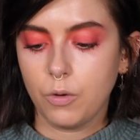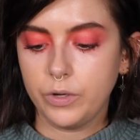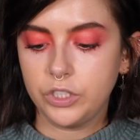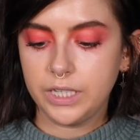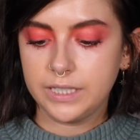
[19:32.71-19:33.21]

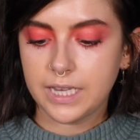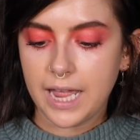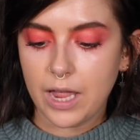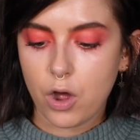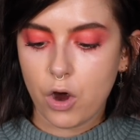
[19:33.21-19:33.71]
which is
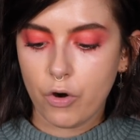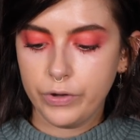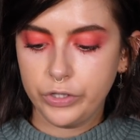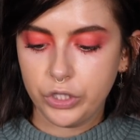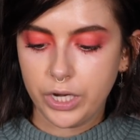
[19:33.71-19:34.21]
a
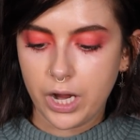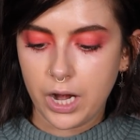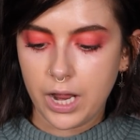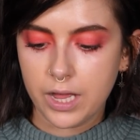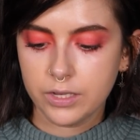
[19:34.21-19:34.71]
orangey
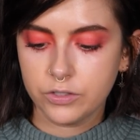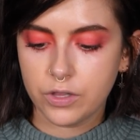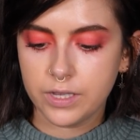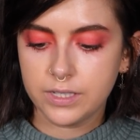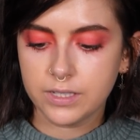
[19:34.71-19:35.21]
colour.
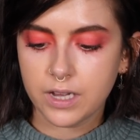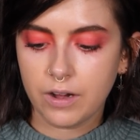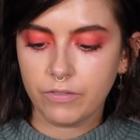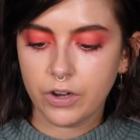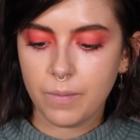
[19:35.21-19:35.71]
So this is
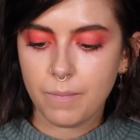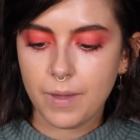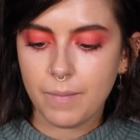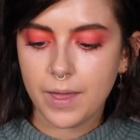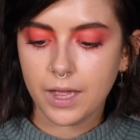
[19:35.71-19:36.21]
kind of going to
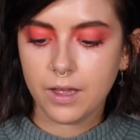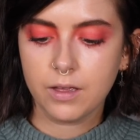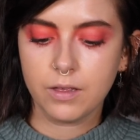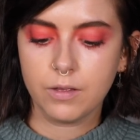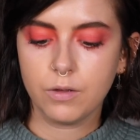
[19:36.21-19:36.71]
mimic
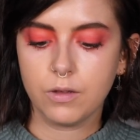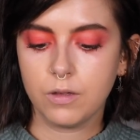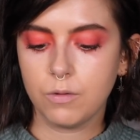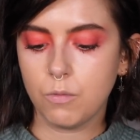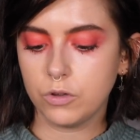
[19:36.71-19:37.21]

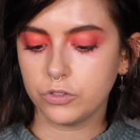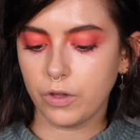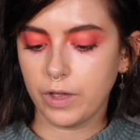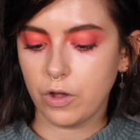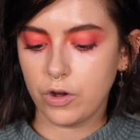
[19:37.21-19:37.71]
what's
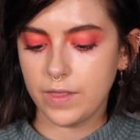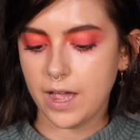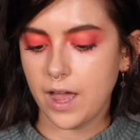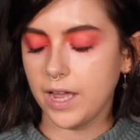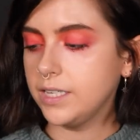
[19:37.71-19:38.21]
going on in
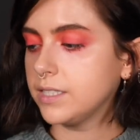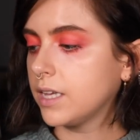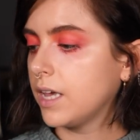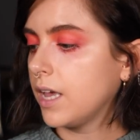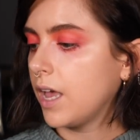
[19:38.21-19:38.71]
the
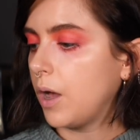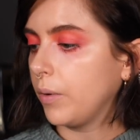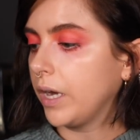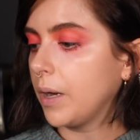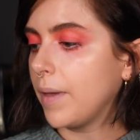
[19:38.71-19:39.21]
eyes. And
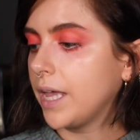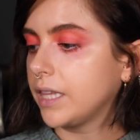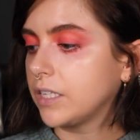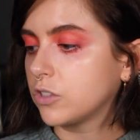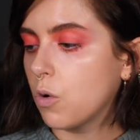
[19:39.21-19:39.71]
we're going to make
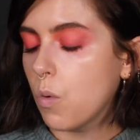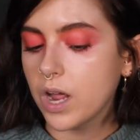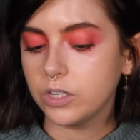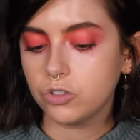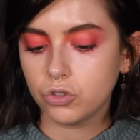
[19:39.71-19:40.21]
this
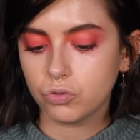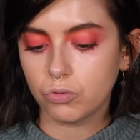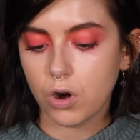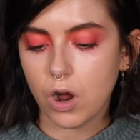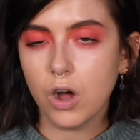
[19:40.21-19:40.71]
quite
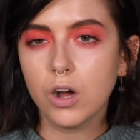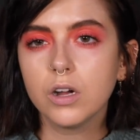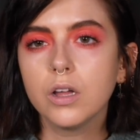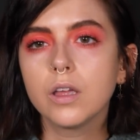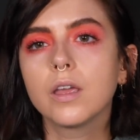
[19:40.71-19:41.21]

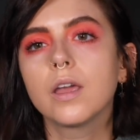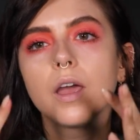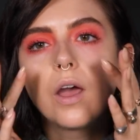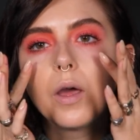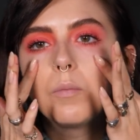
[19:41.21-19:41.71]
strong
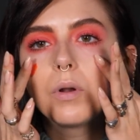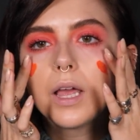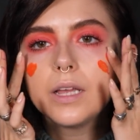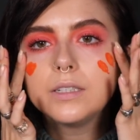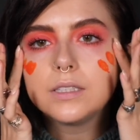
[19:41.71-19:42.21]
and
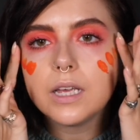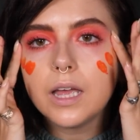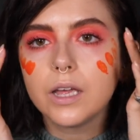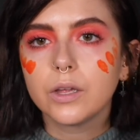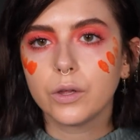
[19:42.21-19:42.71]
place
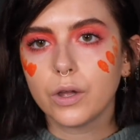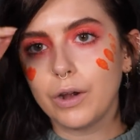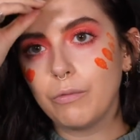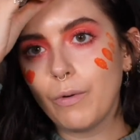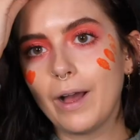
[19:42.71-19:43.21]
it
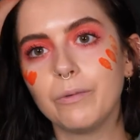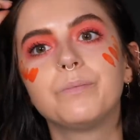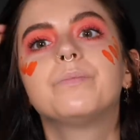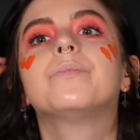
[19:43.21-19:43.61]
kind of, wow.